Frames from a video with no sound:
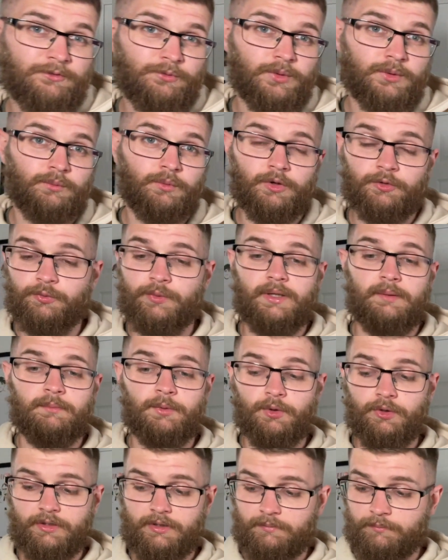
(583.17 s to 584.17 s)
what it was when I
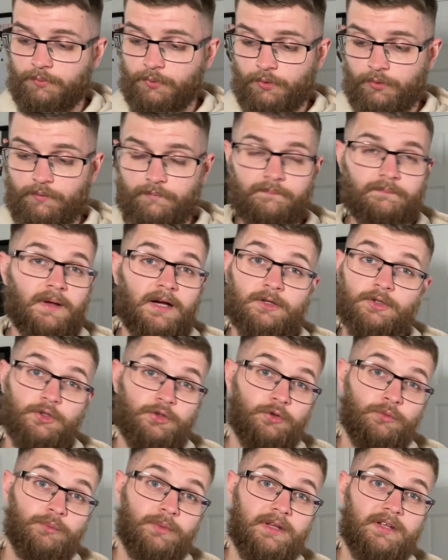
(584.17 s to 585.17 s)
bought it, but I could have
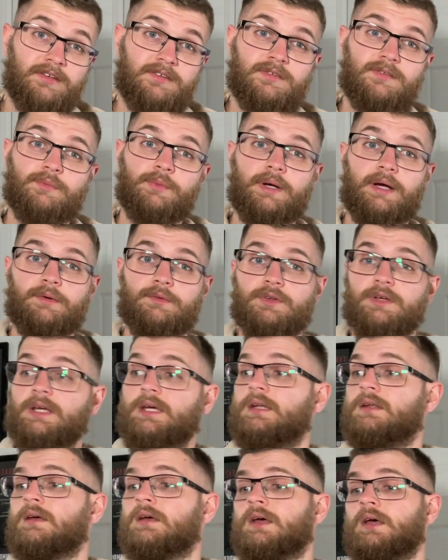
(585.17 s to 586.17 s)
done with this when I was a kid.